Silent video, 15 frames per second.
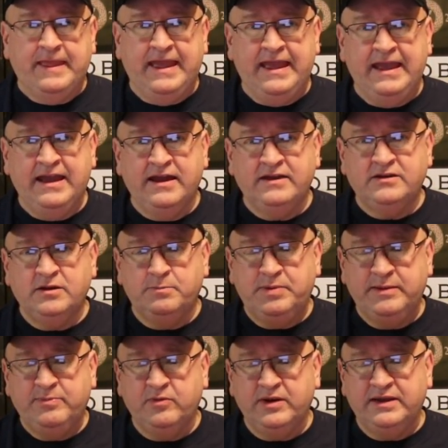And
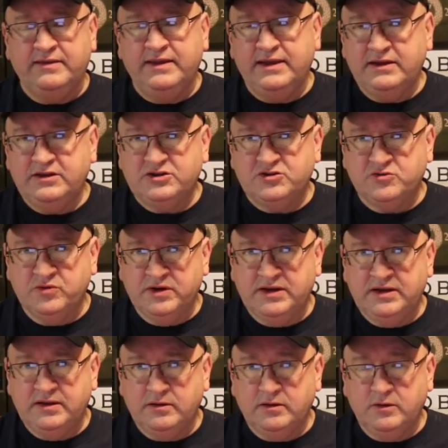people in the
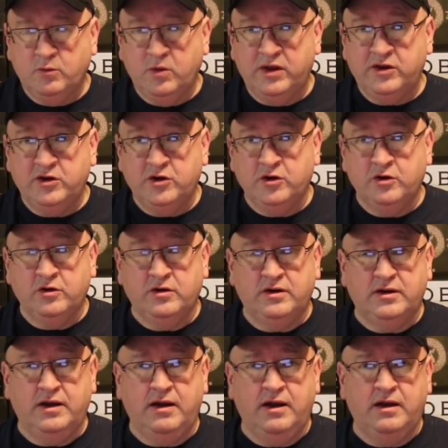industry, whether you're
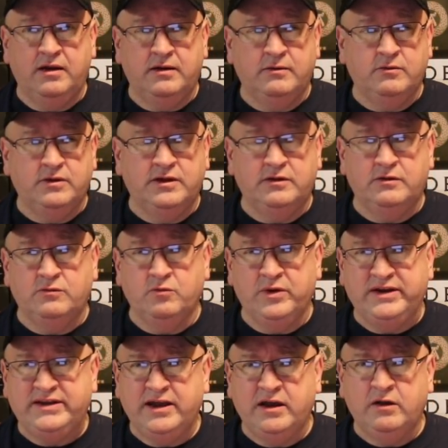in
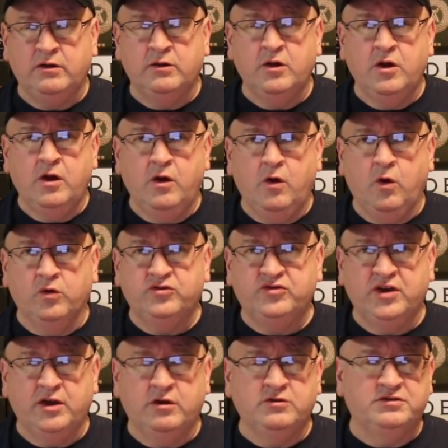retail,
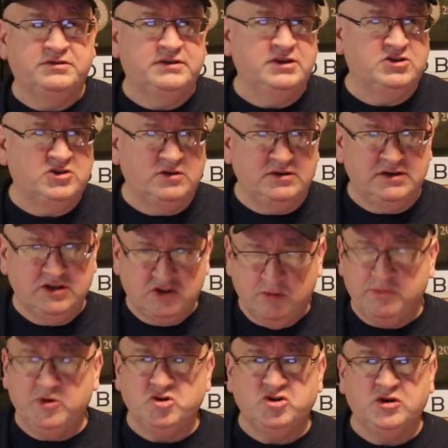wholesale,
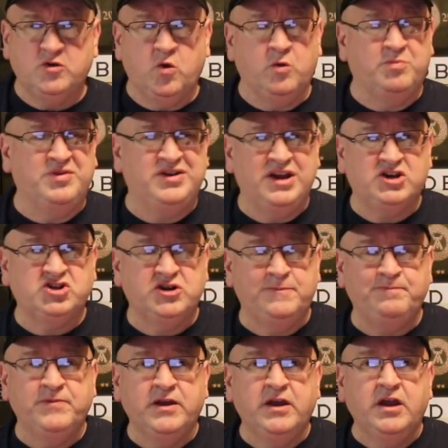distribution, or
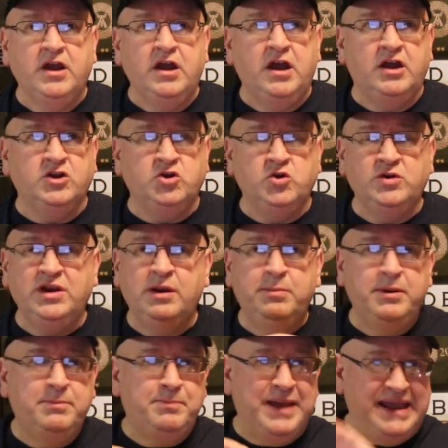production, you need to
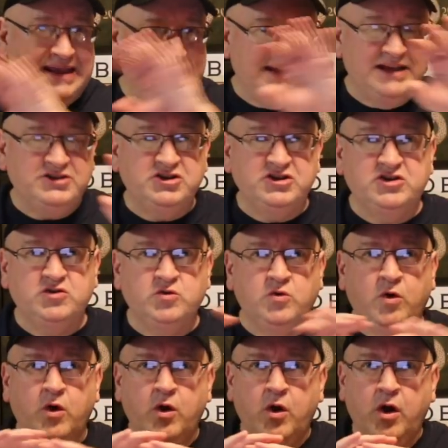be paying attention
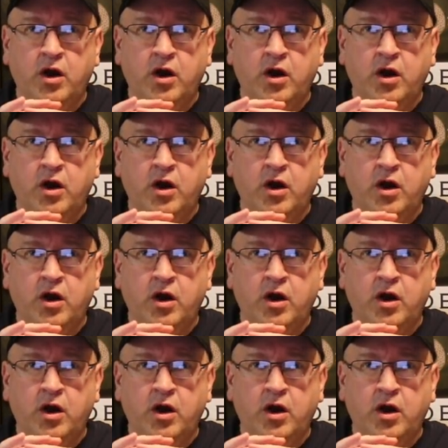to